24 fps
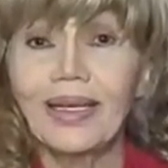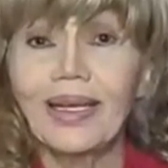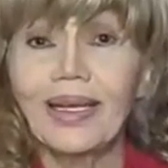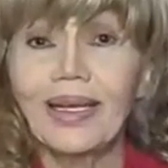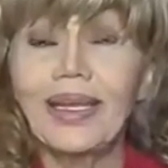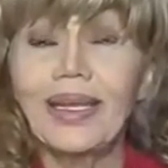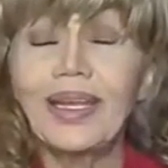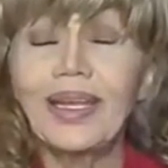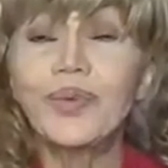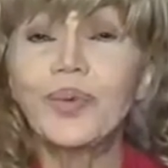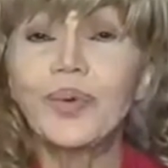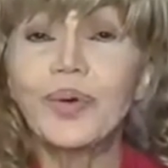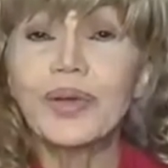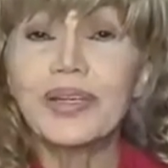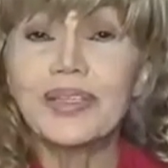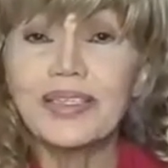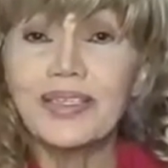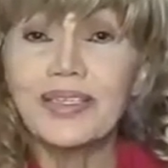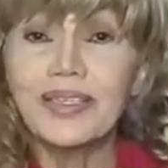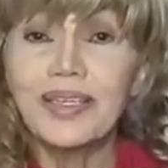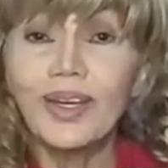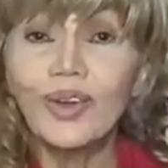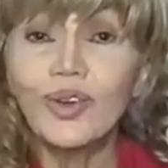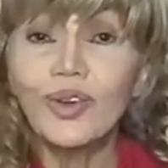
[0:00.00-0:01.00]
It was
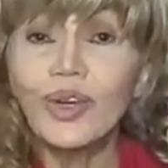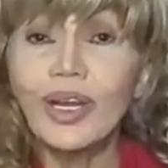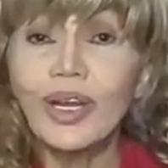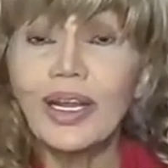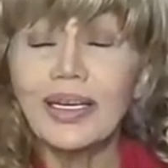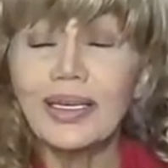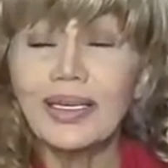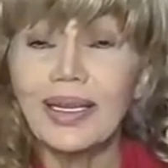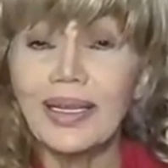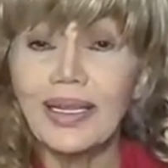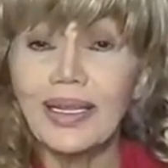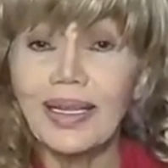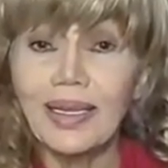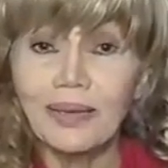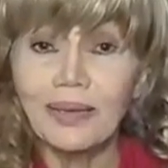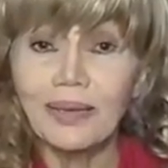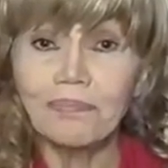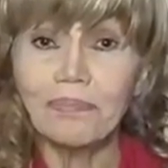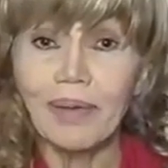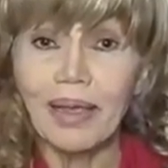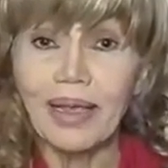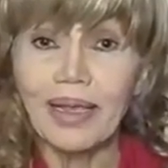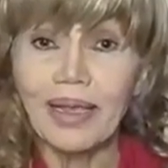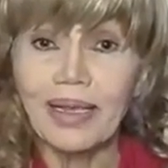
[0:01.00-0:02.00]
known at Int
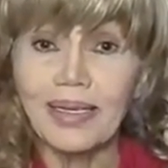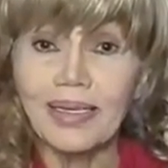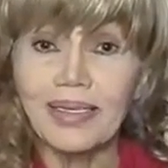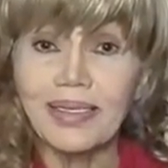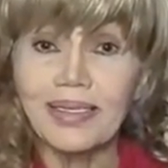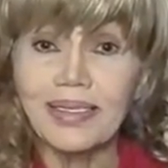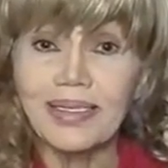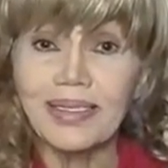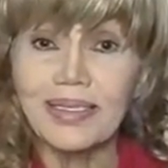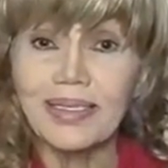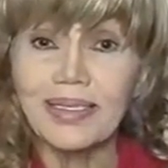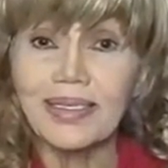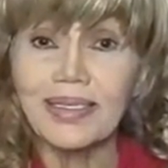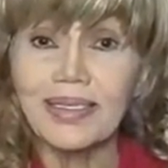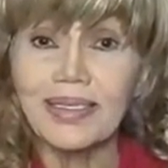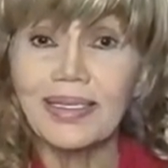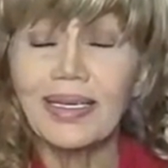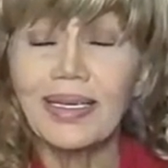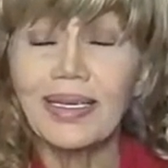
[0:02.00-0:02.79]
Base